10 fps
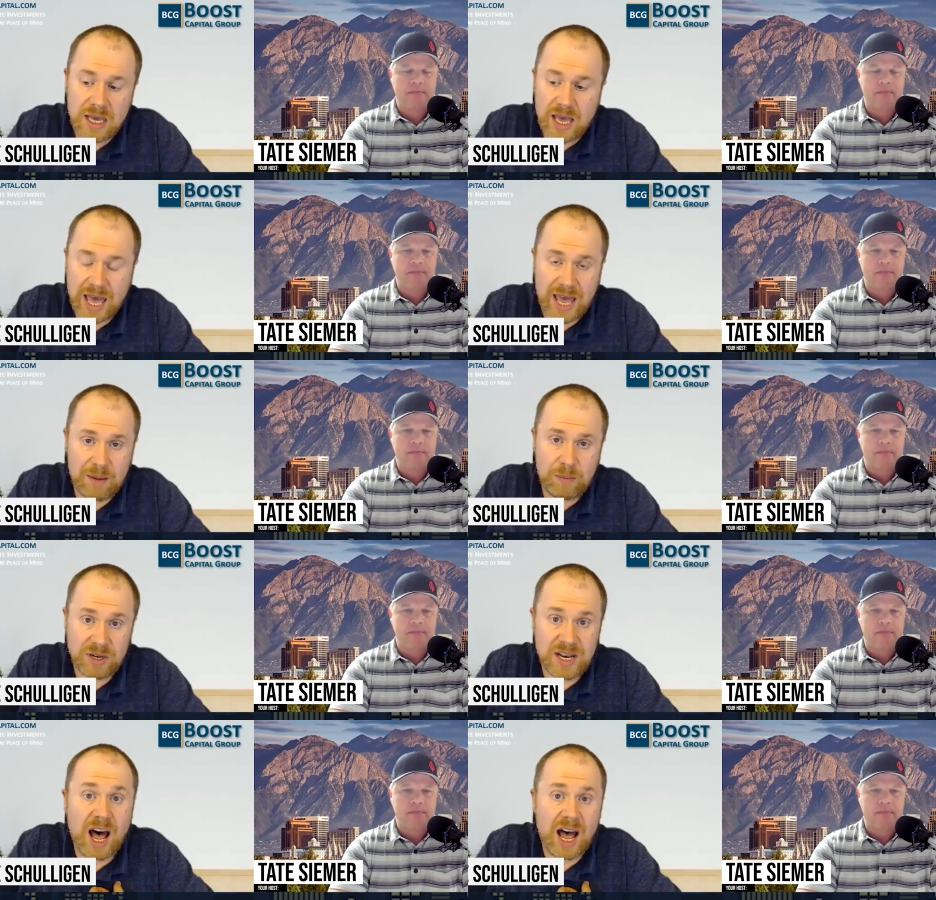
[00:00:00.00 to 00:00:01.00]
Speaker 1: And, but
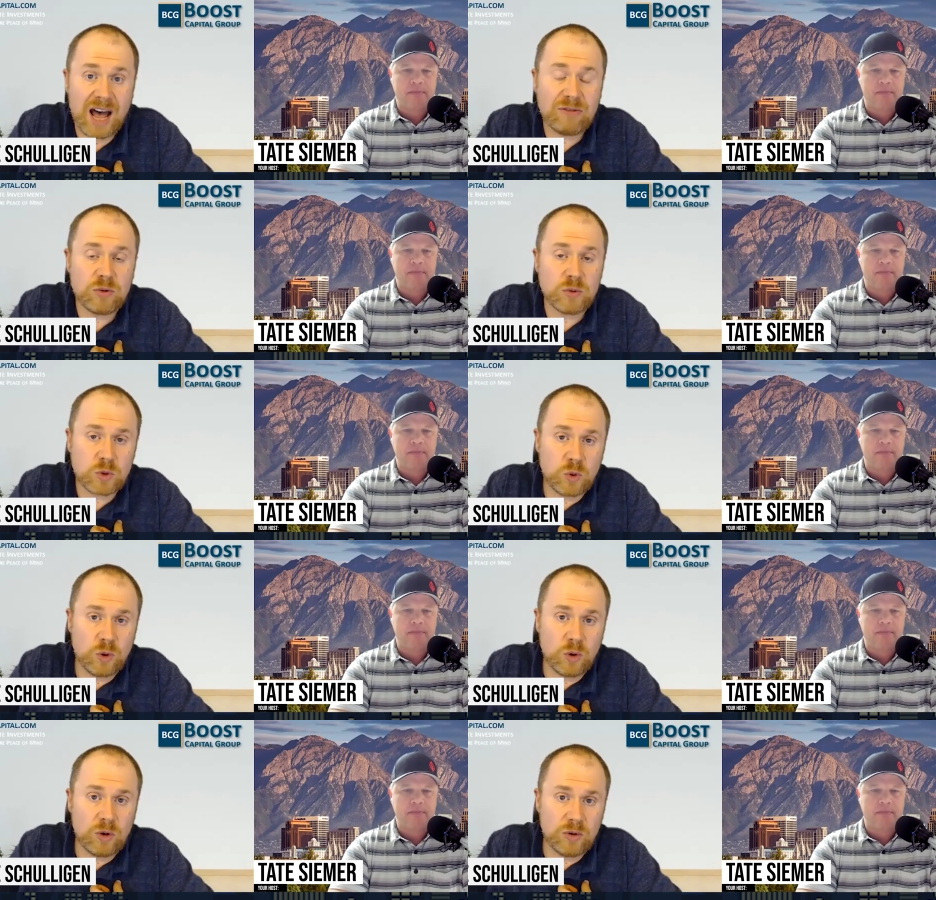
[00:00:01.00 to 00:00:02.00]
now I have
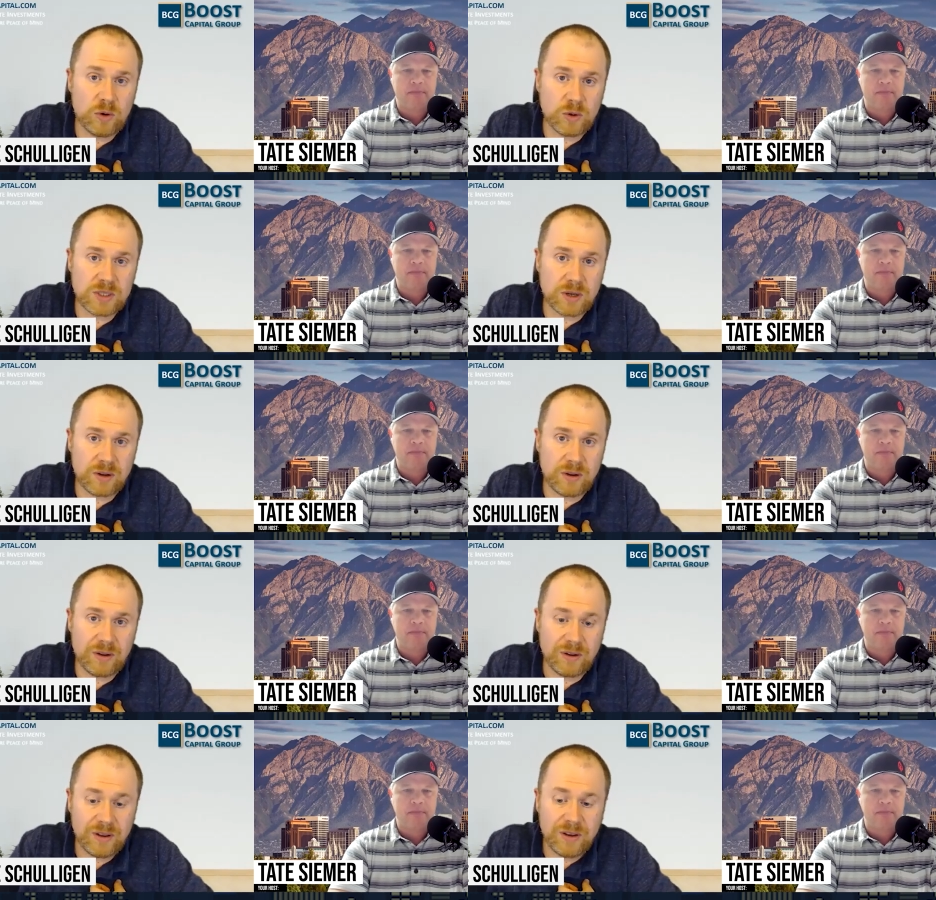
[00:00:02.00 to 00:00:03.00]
control, you know, it's
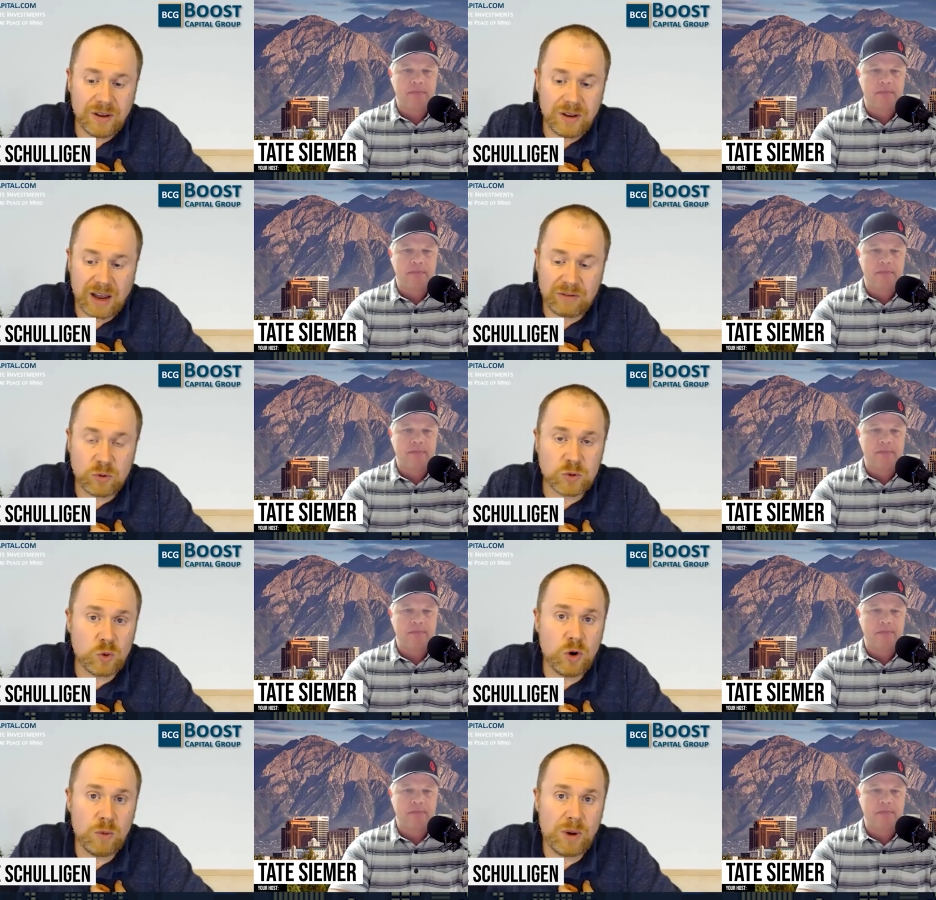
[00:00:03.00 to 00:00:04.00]
a, I have
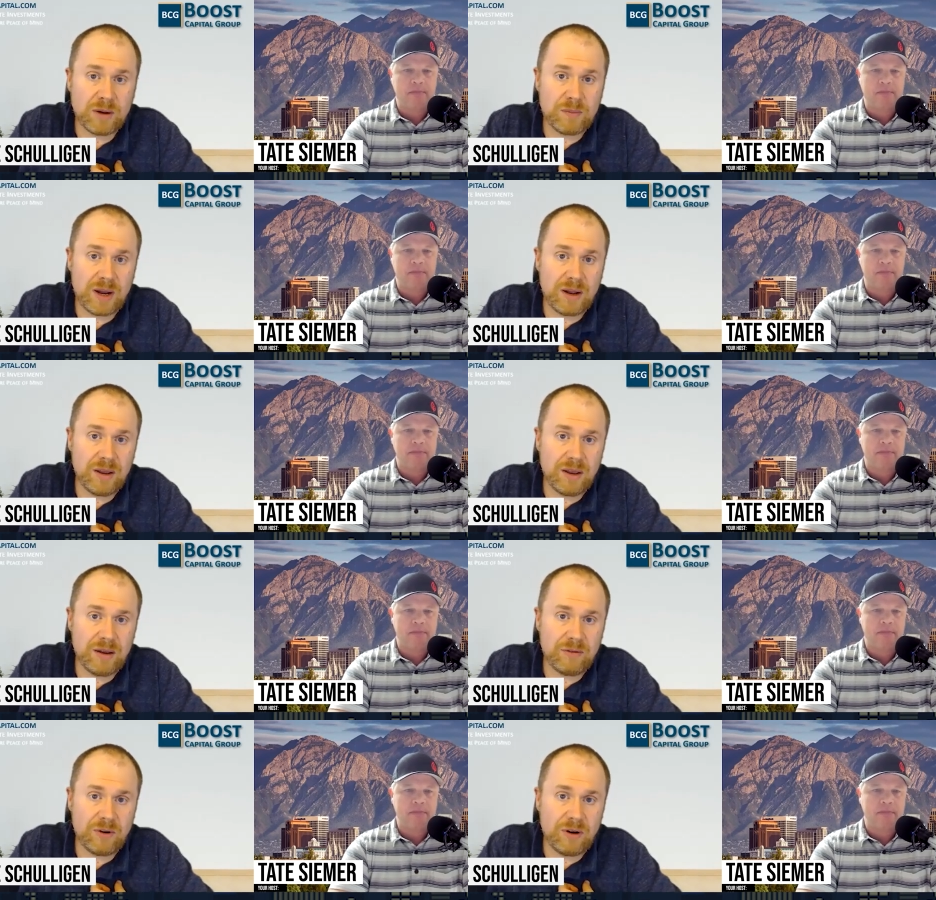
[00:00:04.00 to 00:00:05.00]
control about my,
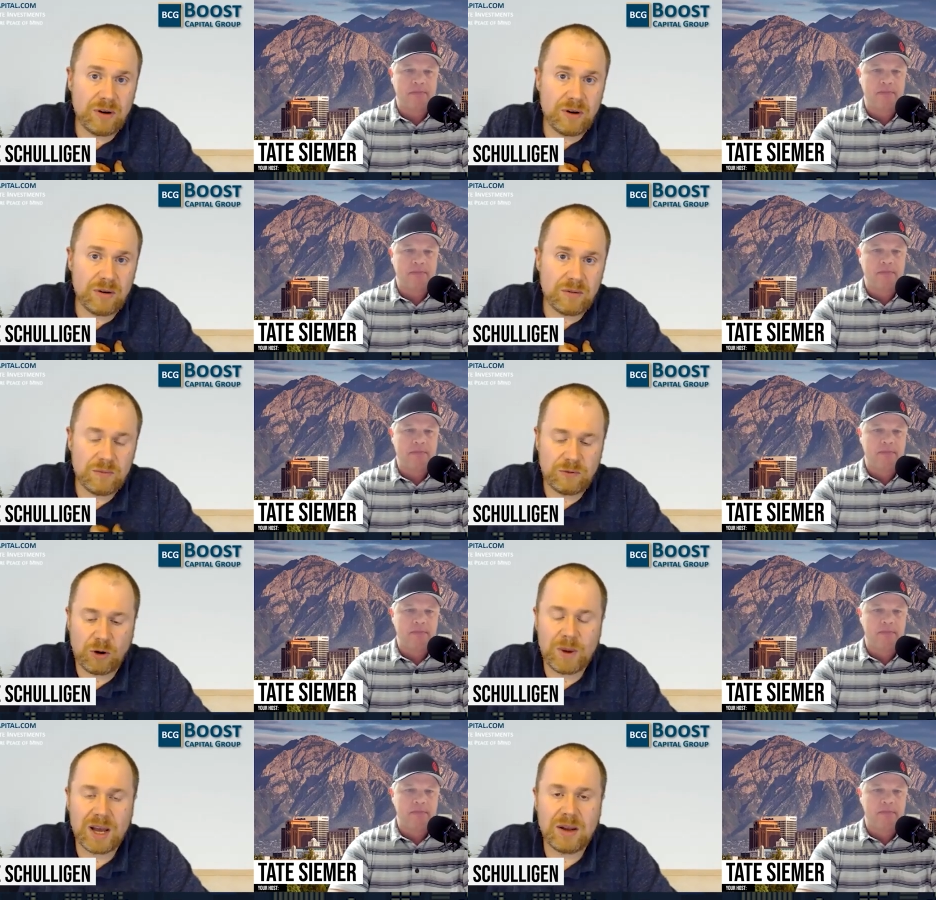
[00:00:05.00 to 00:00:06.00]
uh, for my